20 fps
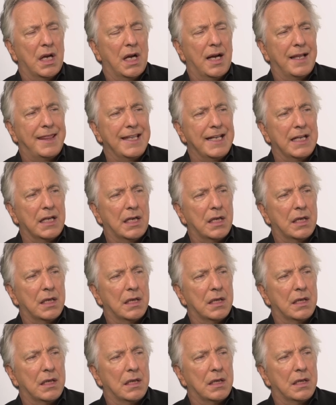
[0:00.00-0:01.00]
I think
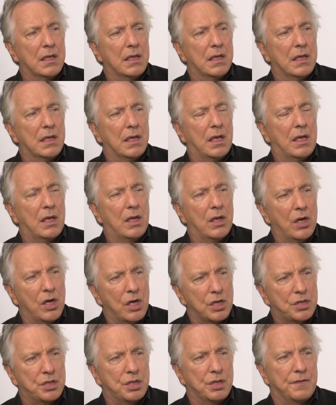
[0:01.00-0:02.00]
a
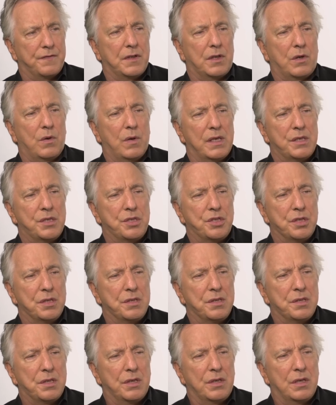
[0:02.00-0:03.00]
lot of the
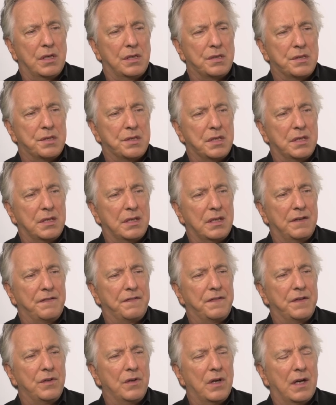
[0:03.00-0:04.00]
questions are answered
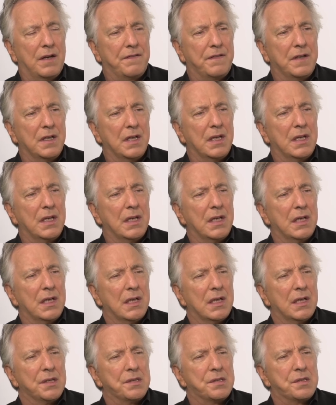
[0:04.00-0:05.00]
if you have
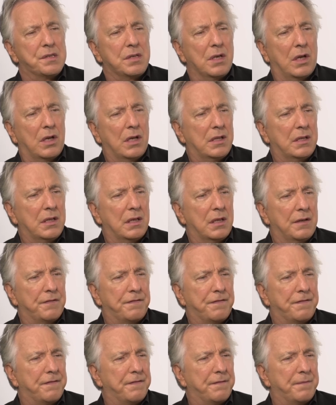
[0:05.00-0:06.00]
solid
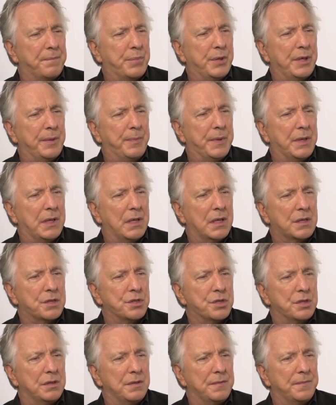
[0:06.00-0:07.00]
enough
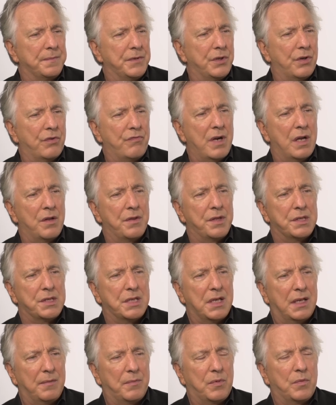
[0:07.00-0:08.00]
pre-production. You're around the
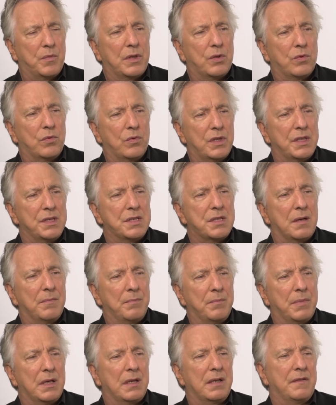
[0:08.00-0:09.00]
table with all these
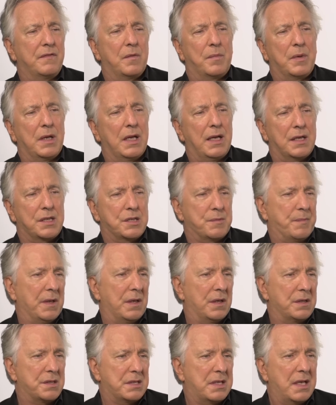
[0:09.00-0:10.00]
unbelievable
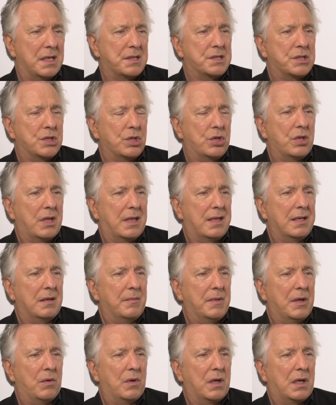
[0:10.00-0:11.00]
experts. That's the good thing
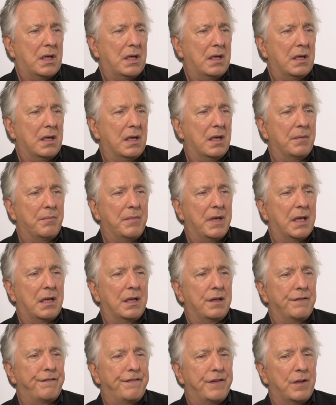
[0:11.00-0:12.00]
about
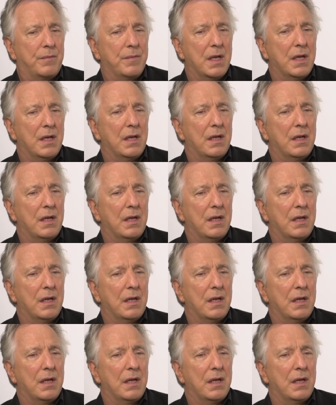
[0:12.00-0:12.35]
making a film.